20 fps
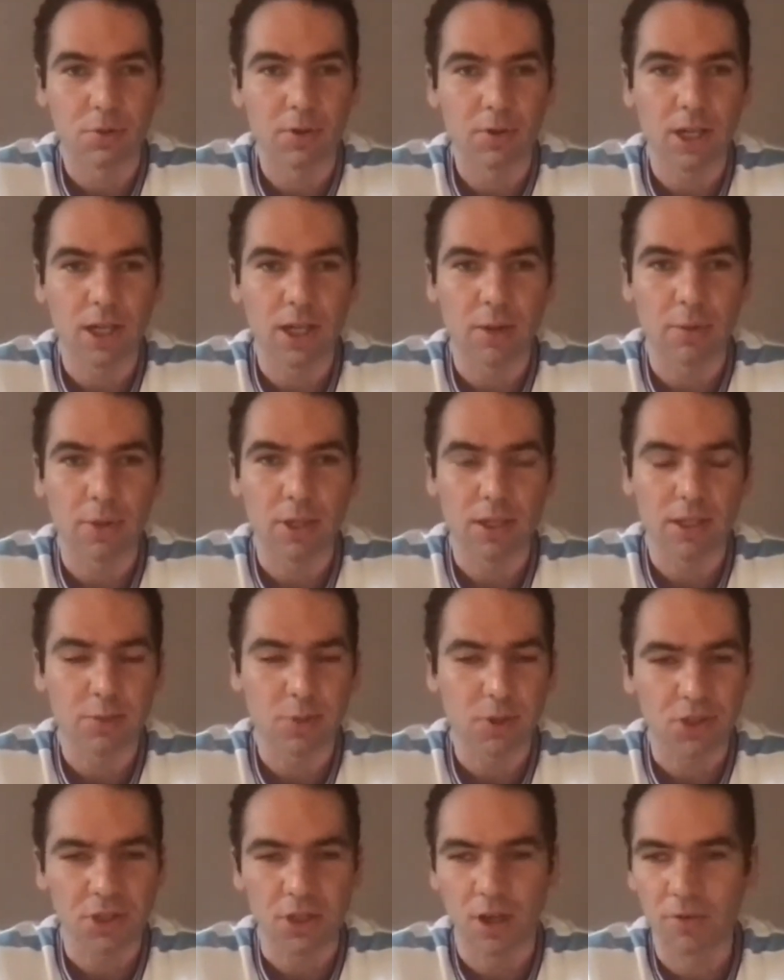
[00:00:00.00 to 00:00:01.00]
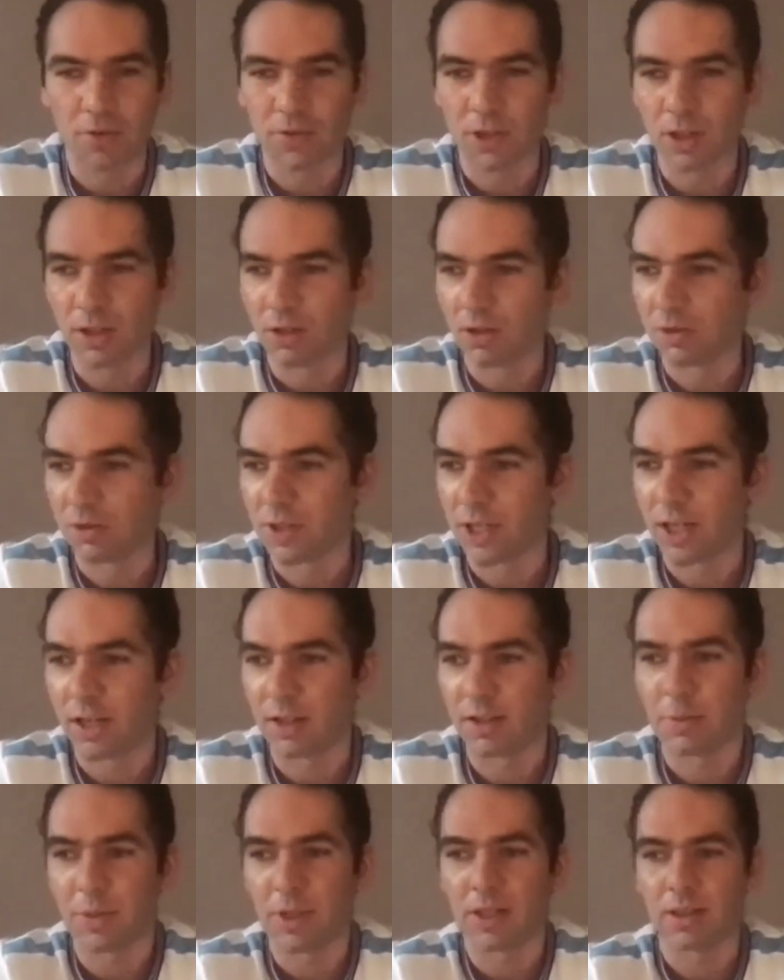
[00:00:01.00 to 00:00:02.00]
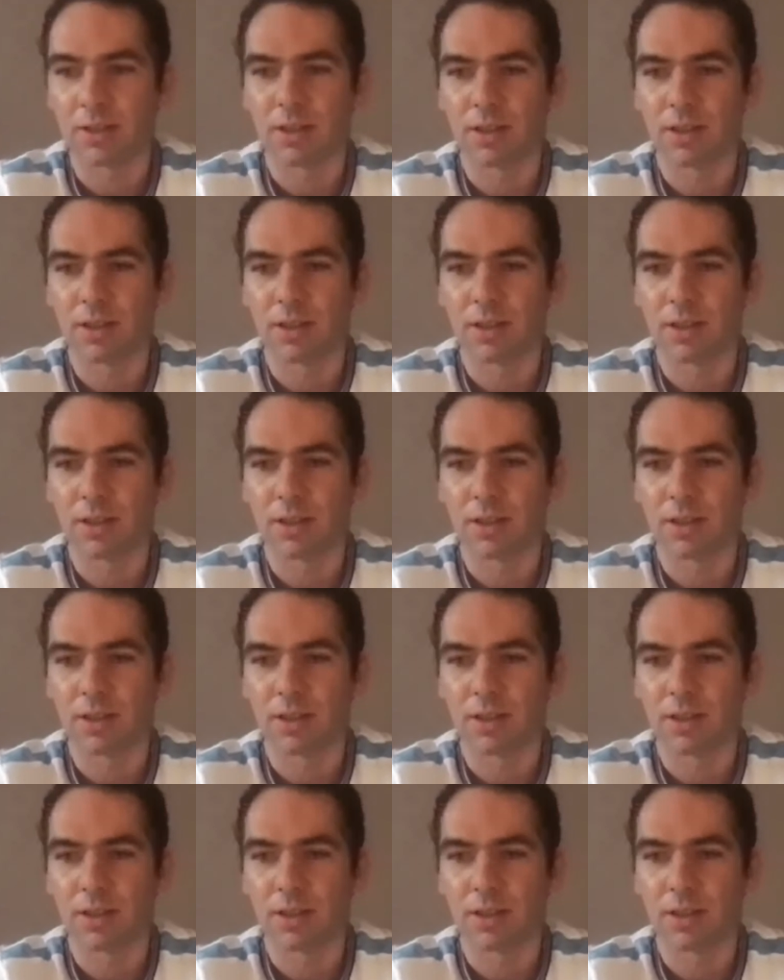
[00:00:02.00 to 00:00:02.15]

Um, and especially after lockdown, I mean,